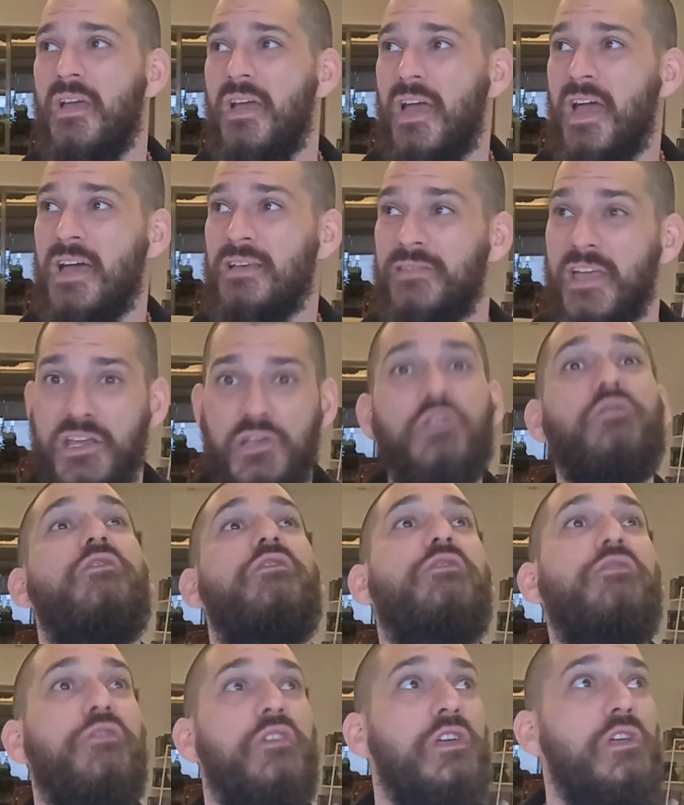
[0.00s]
and they could
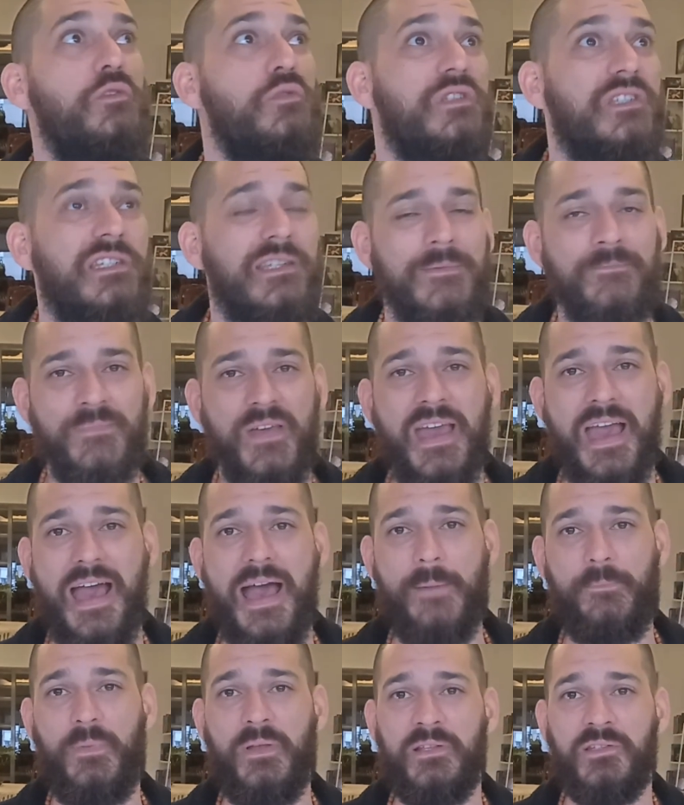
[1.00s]
feel something
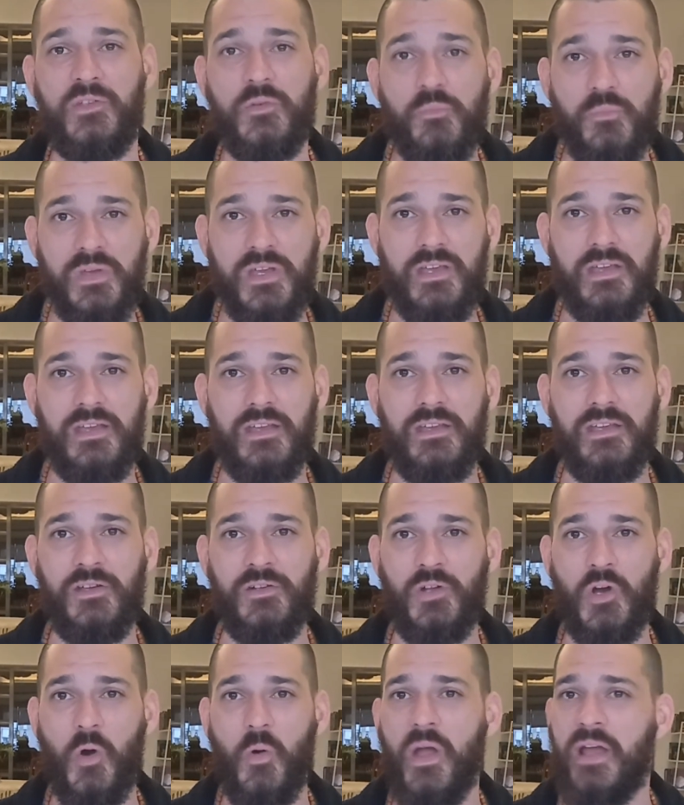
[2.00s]
happened to me, you
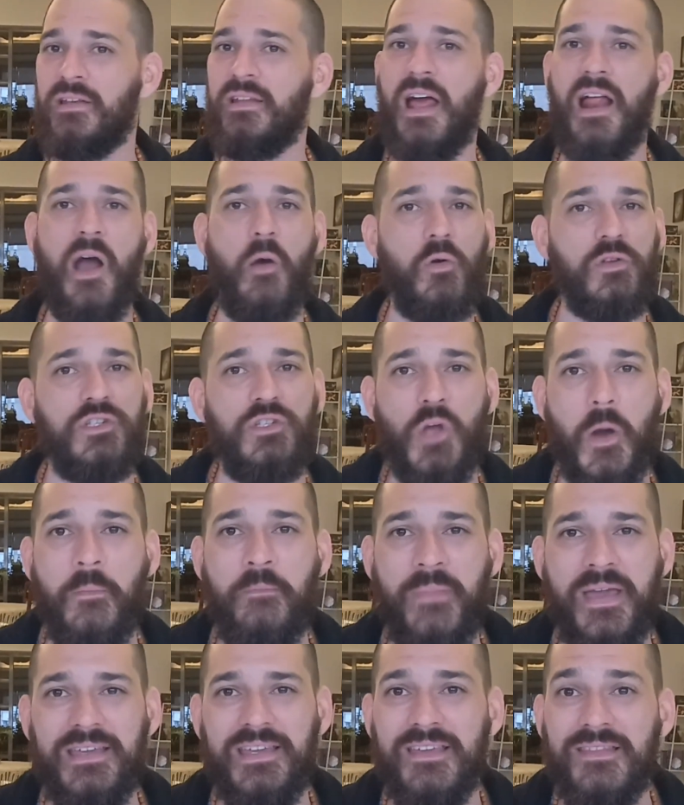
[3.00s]
know, and I was not
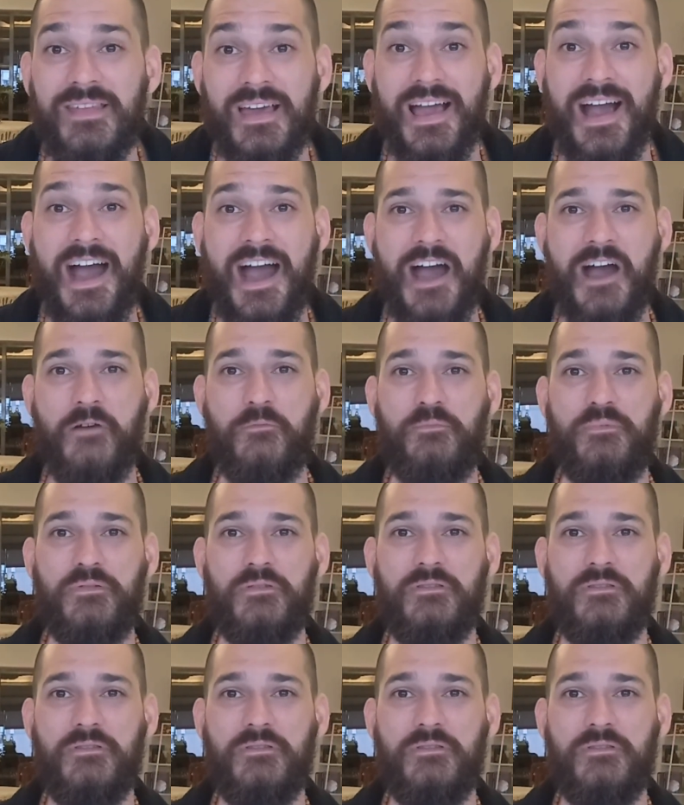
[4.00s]
making that up.